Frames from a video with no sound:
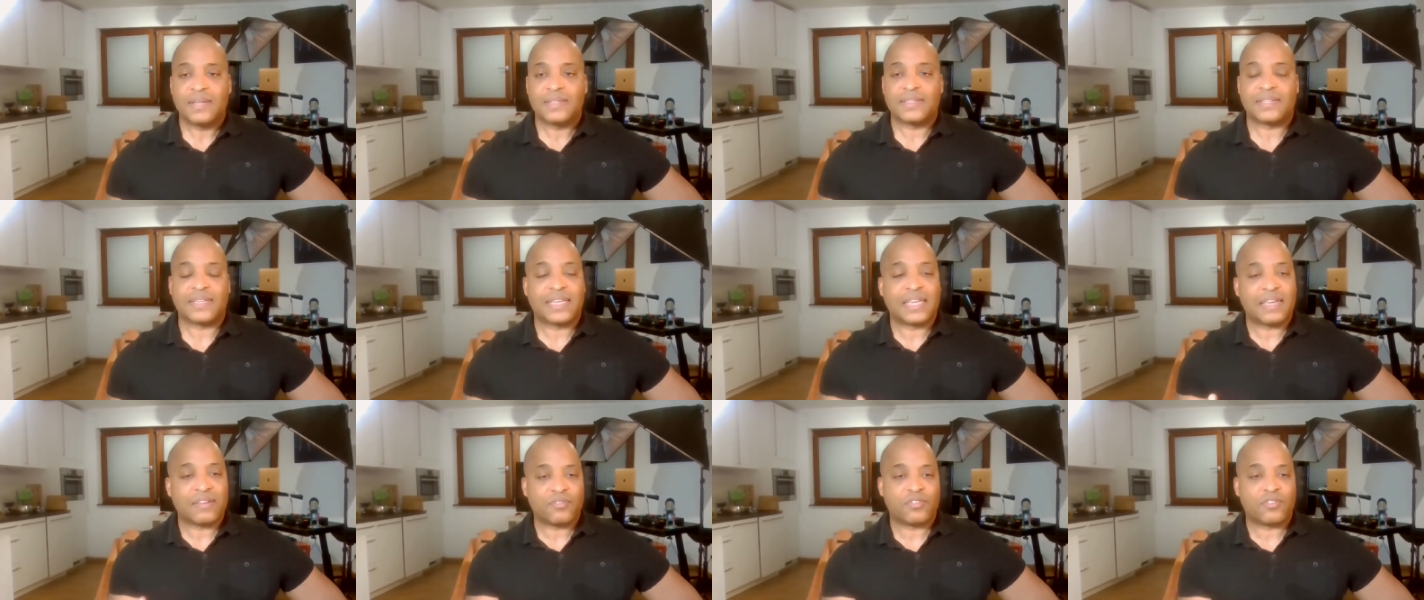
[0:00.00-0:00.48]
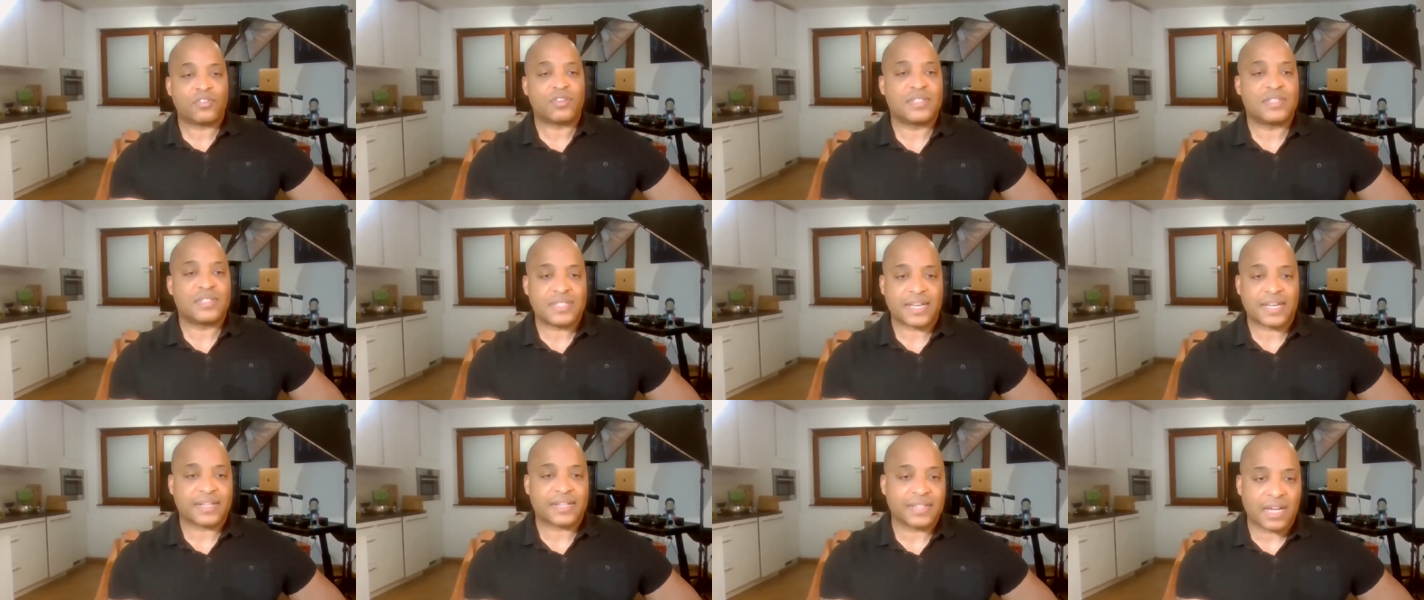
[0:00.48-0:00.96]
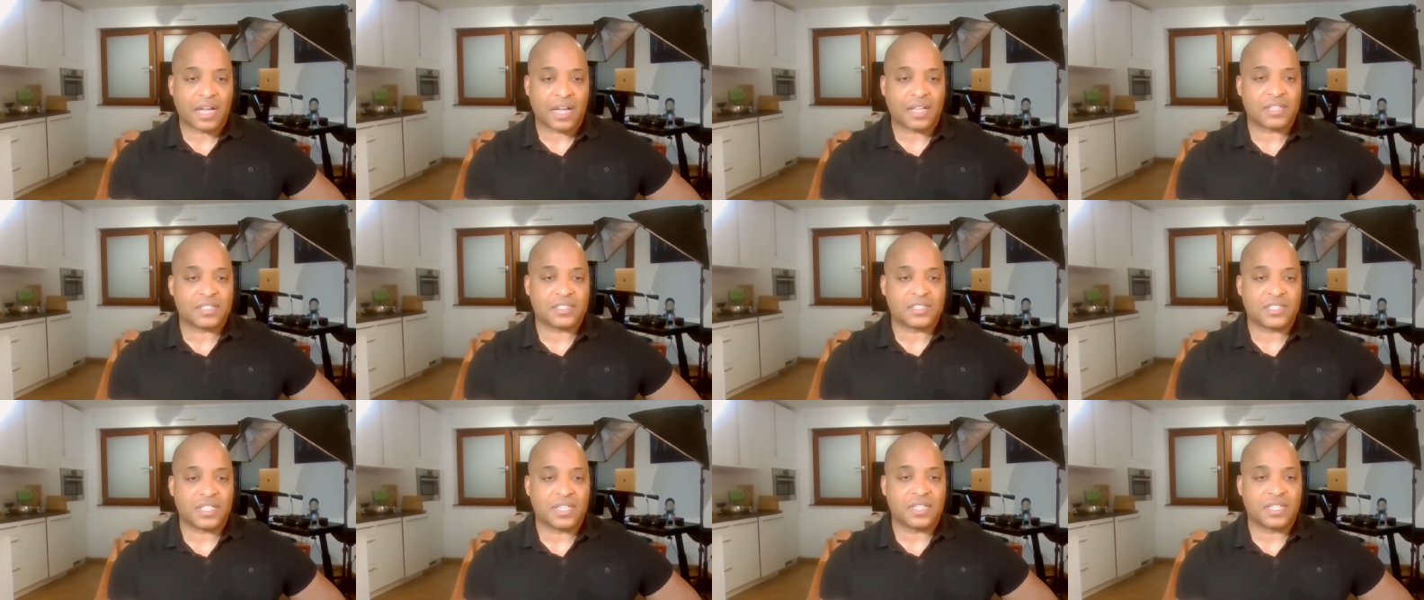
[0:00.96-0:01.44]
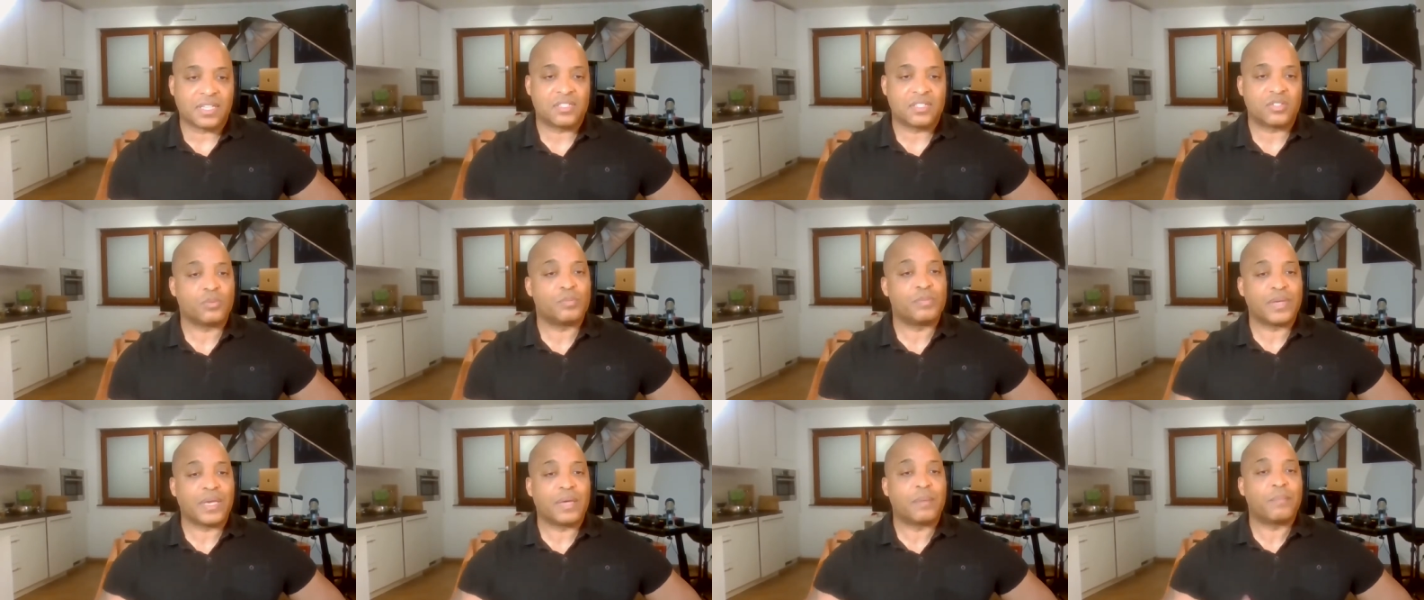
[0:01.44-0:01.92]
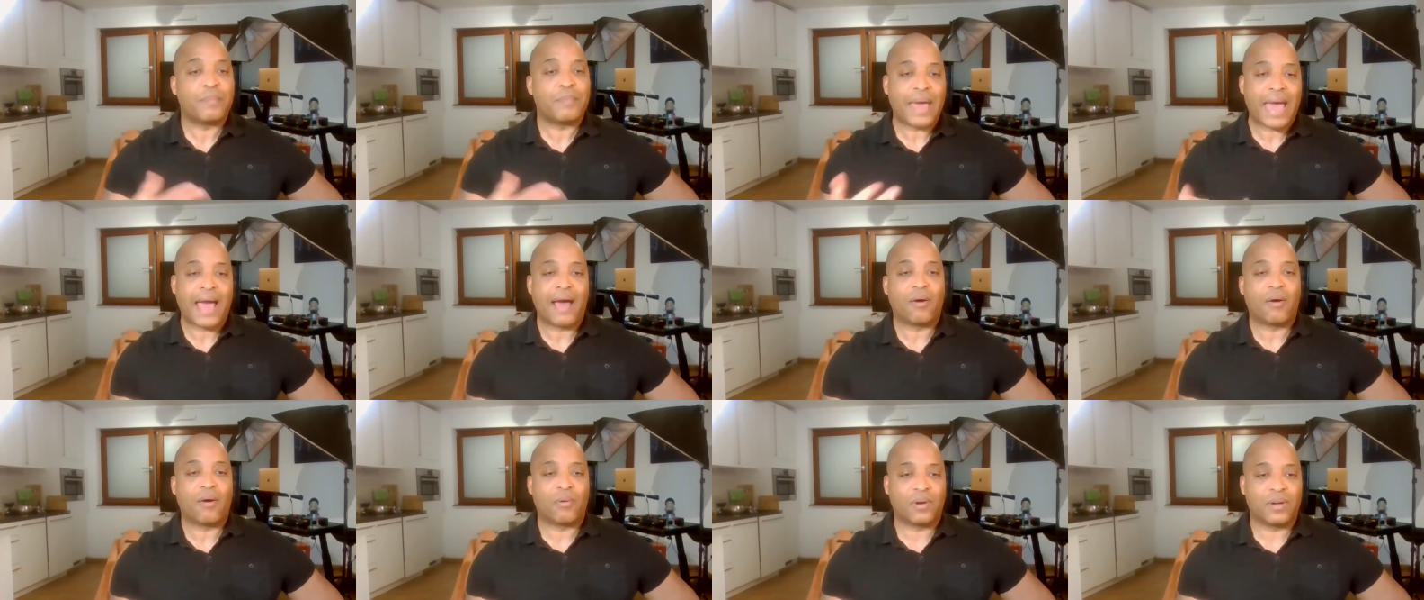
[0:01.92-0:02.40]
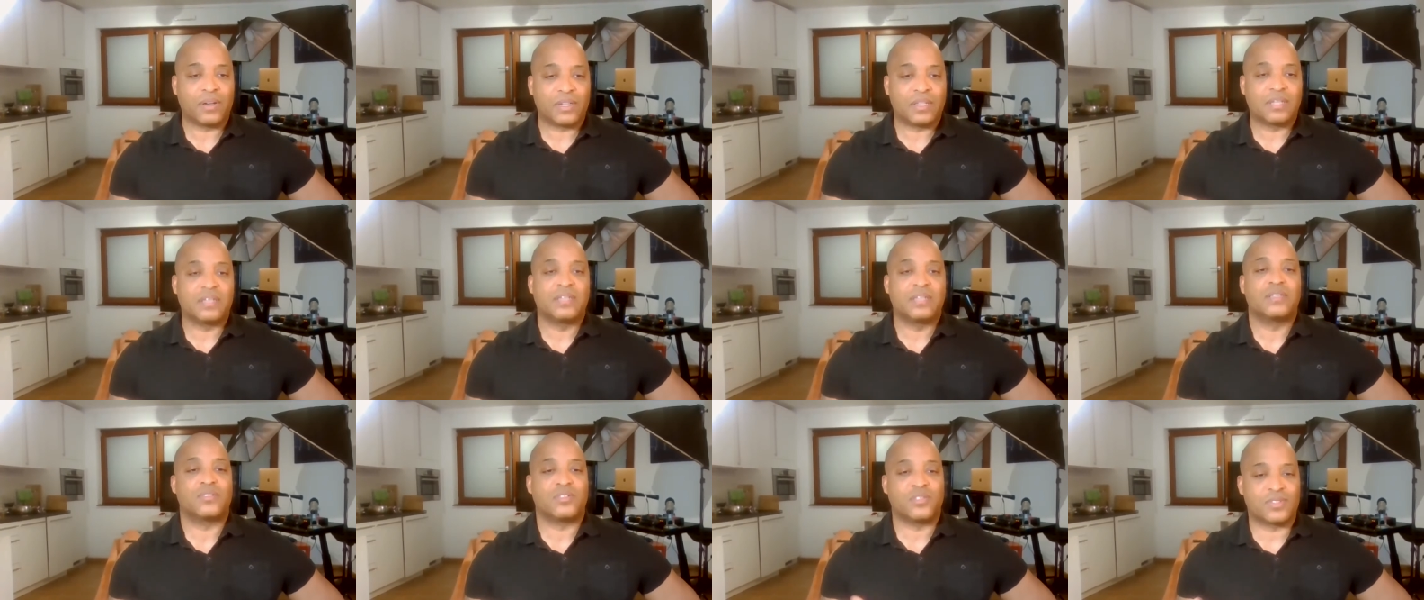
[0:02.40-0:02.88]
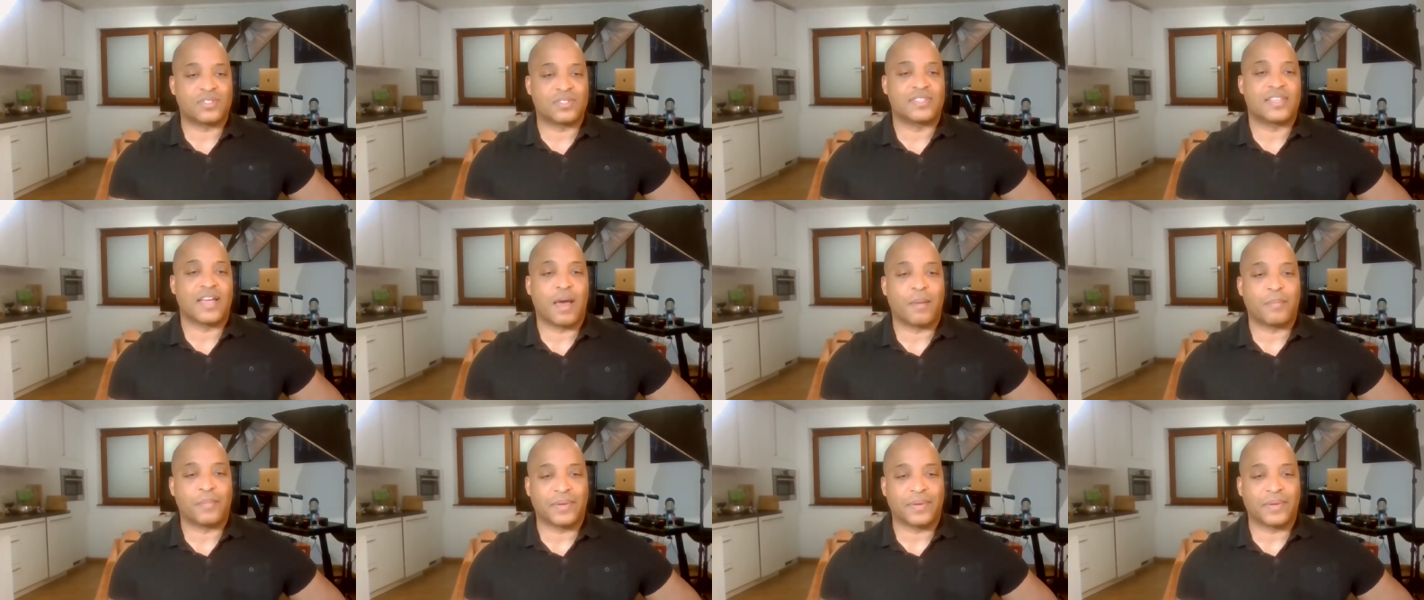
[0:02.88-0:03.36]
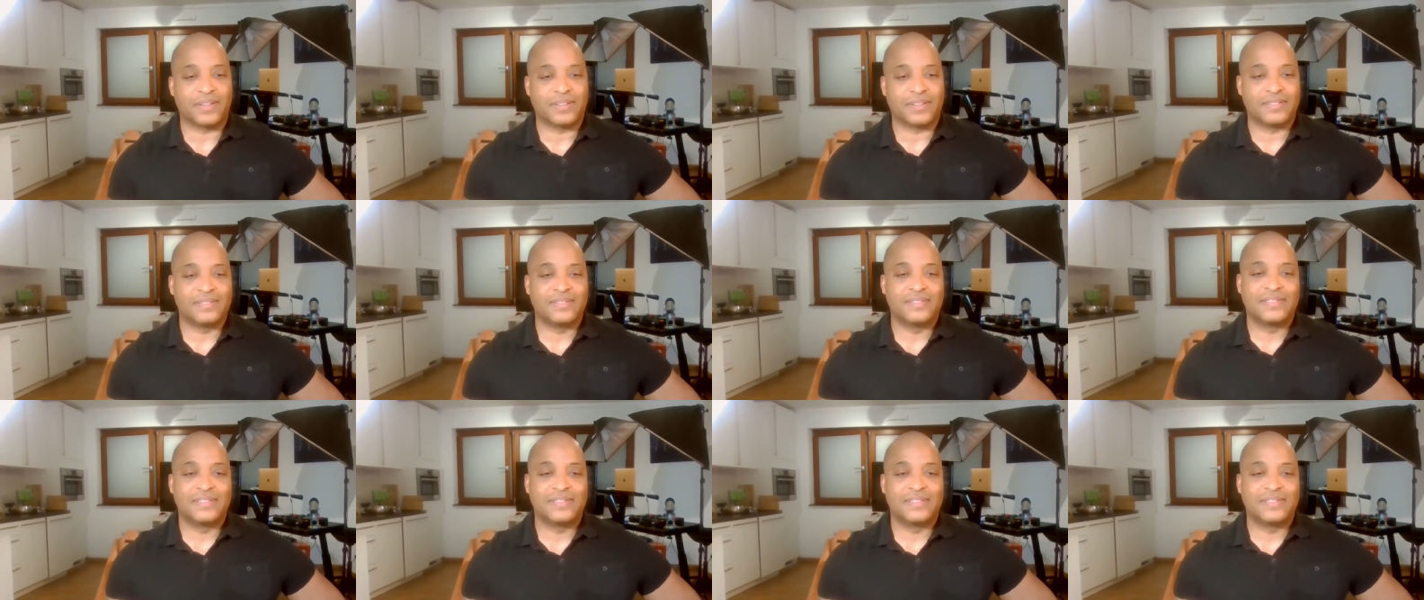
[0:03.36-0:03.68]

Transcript: to give you the technology to be empowered to stop it.